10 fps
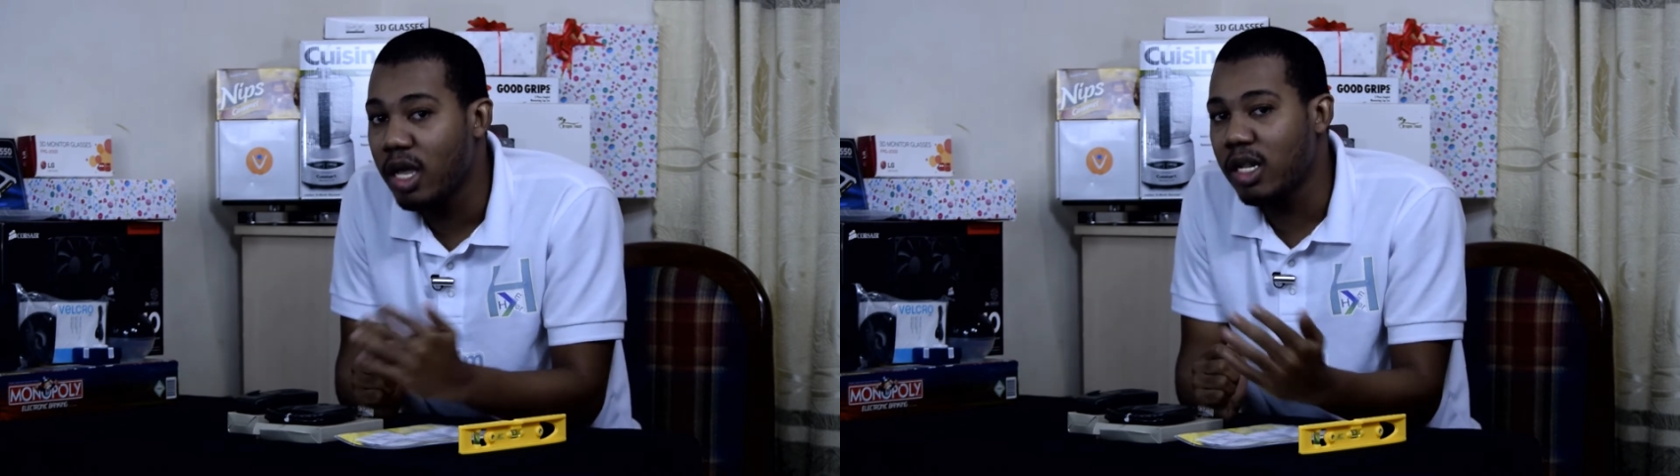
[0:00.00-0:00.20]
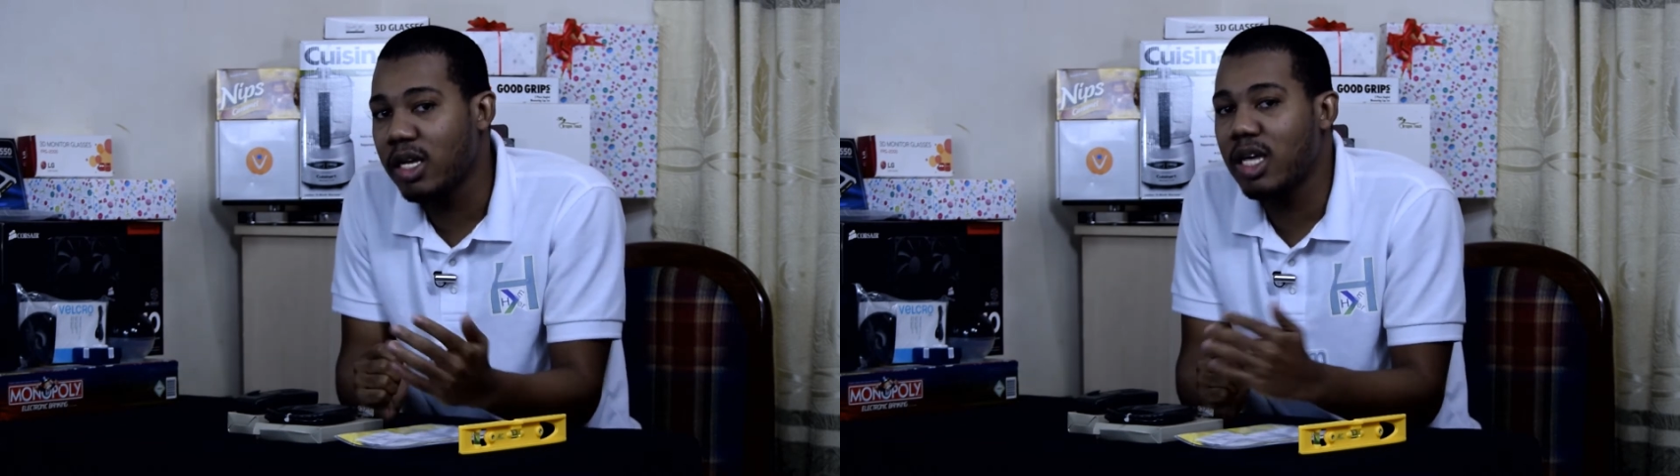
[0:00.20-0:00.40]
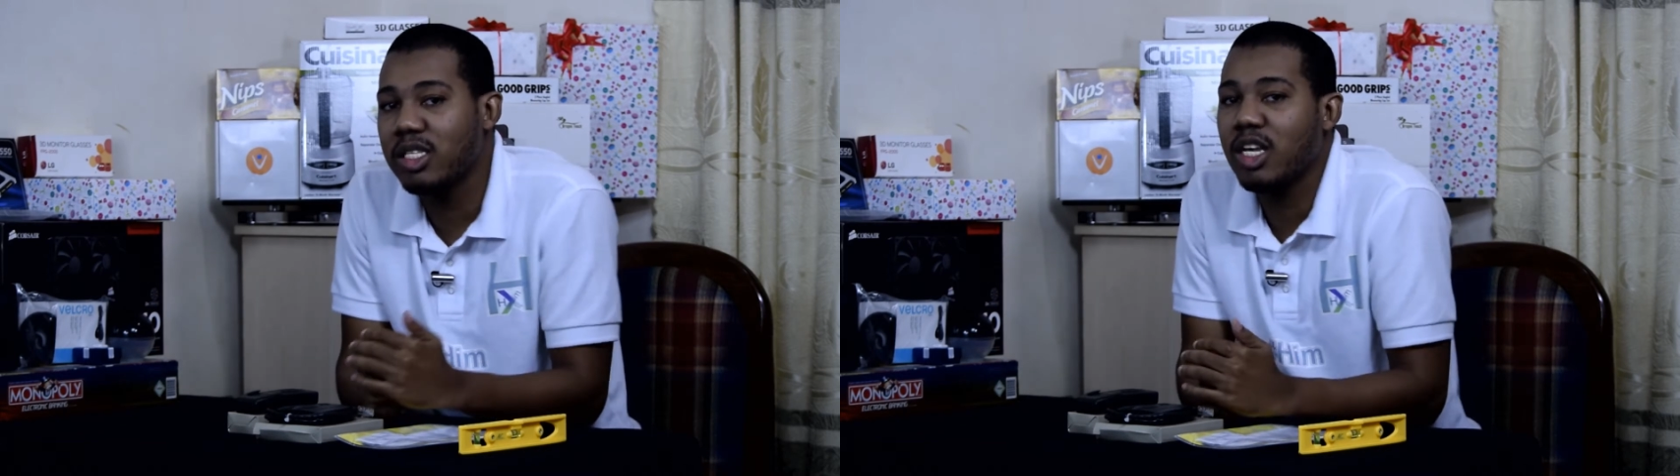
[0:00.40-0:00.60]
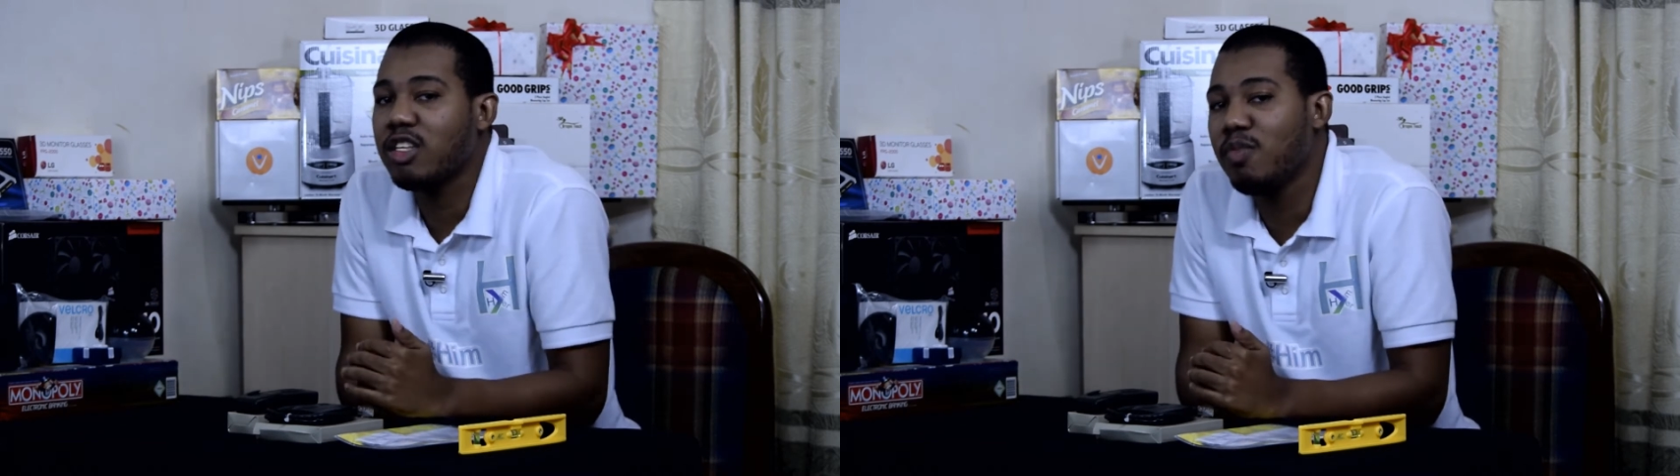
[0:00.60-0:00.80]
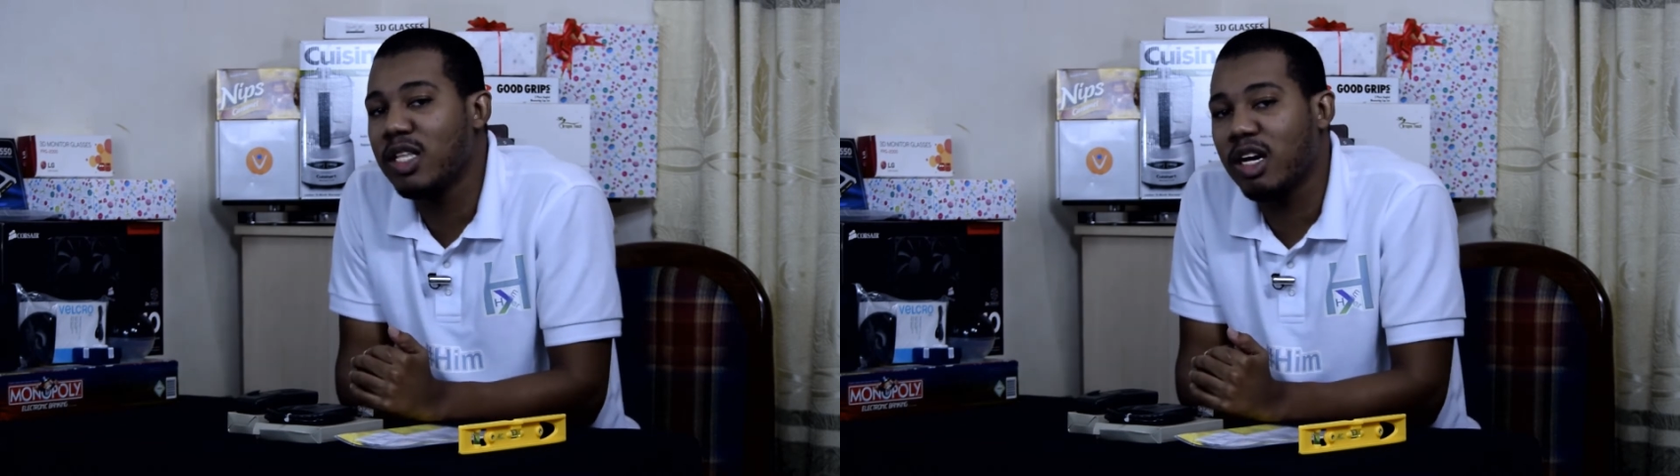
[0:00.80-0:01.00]
The casing
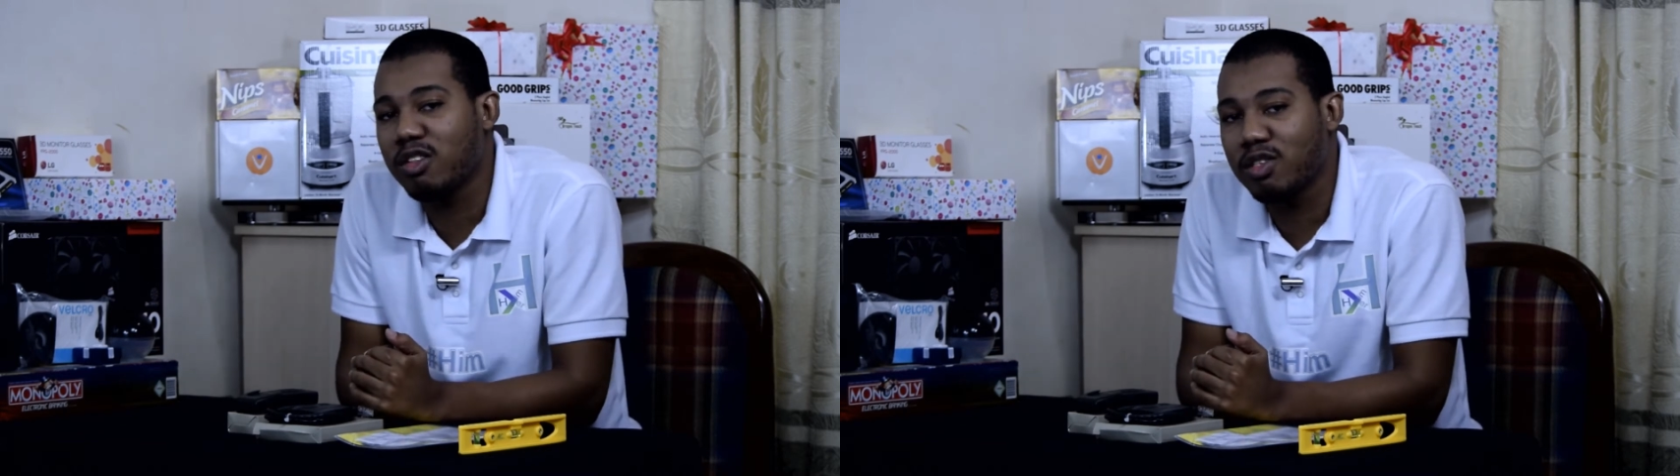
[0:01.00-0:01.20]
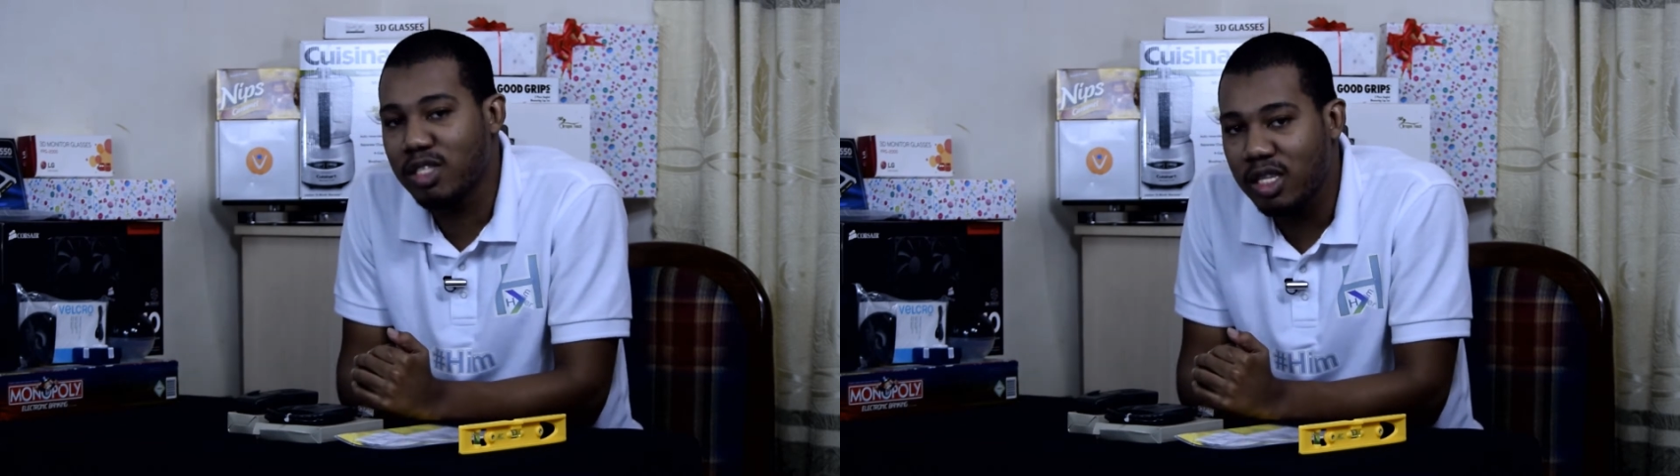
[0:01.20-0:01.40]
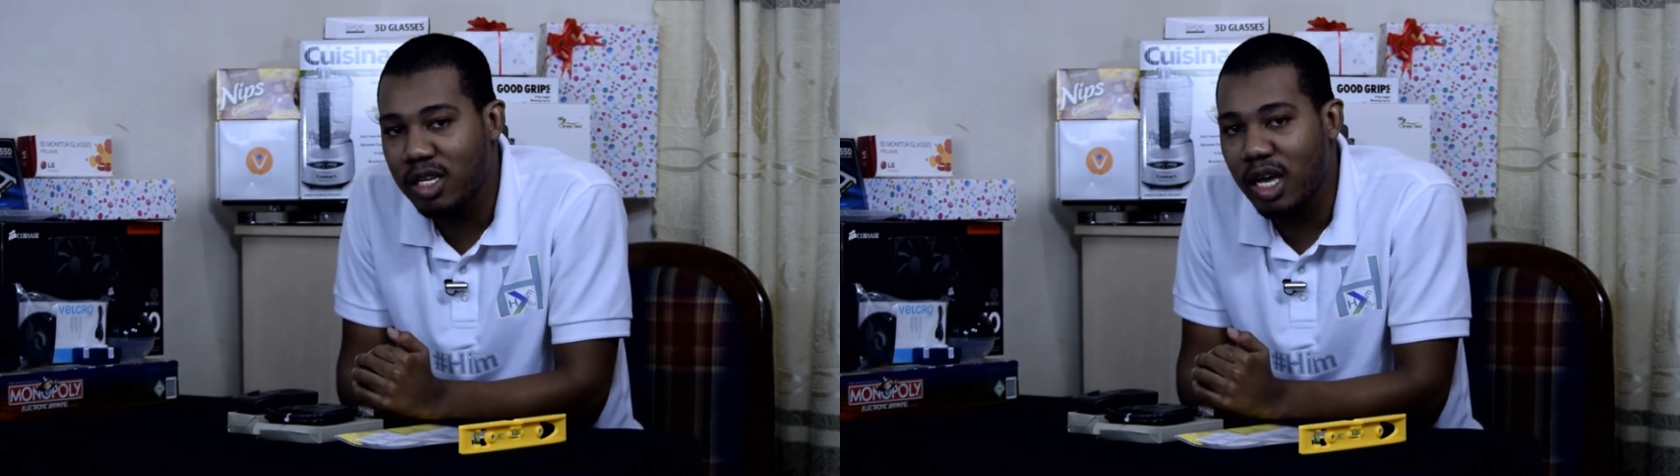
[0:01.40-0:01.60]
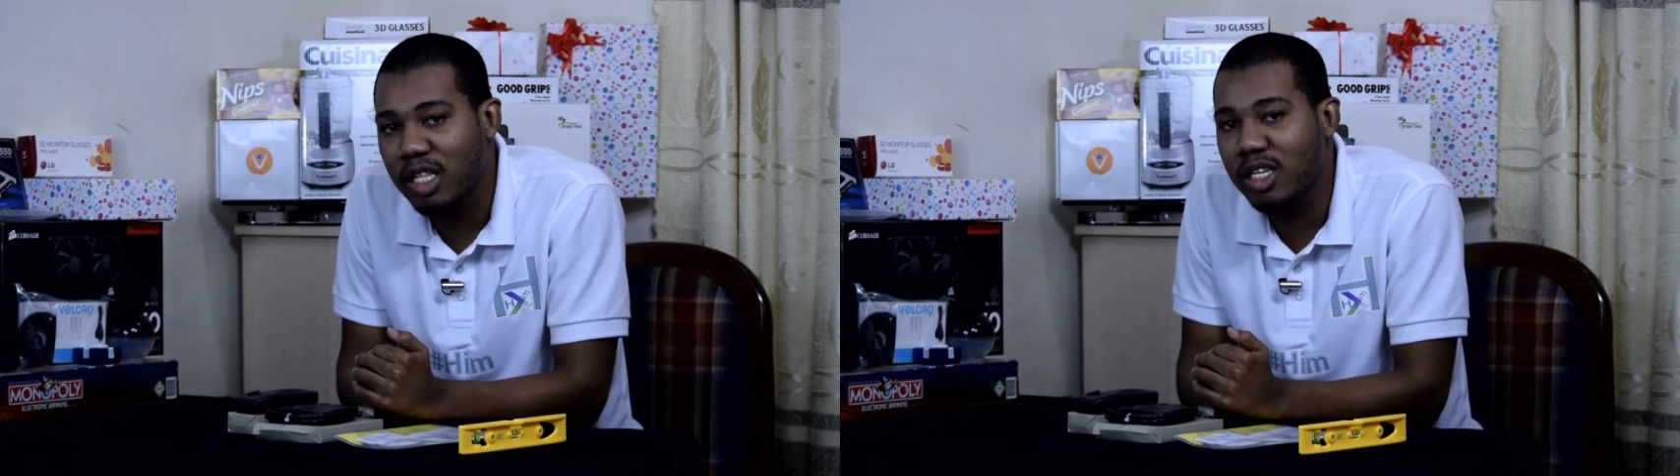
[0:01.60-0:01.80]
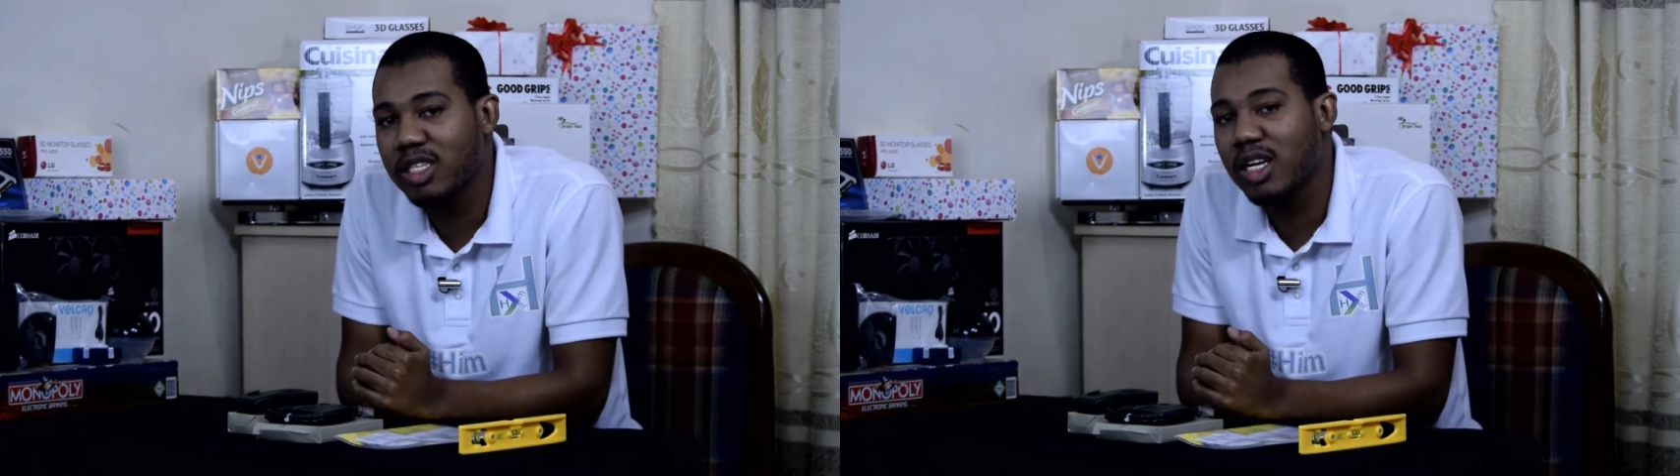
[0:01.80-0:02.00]
is made out of steel and
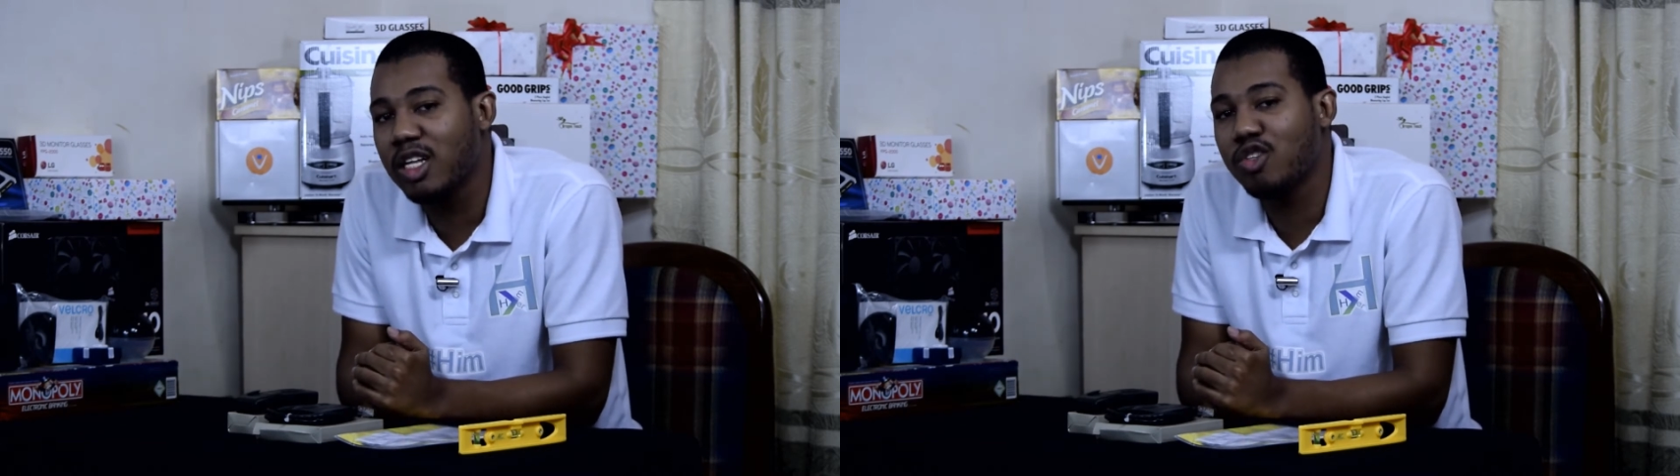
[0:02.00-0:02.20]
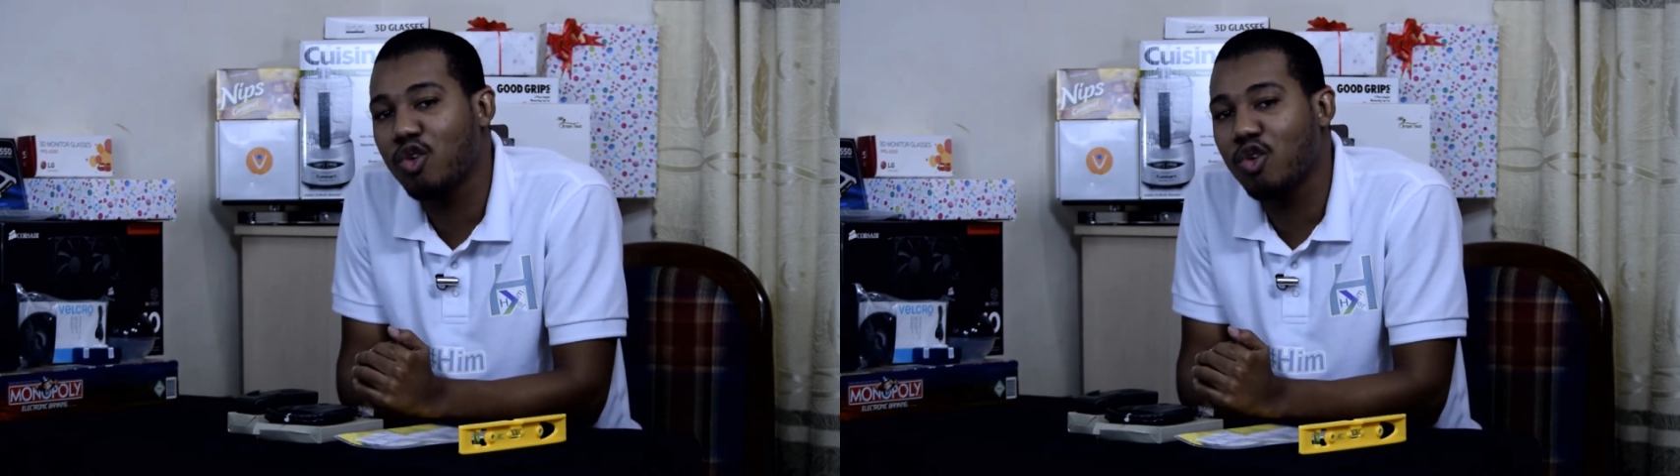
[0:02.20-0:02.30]
this screen is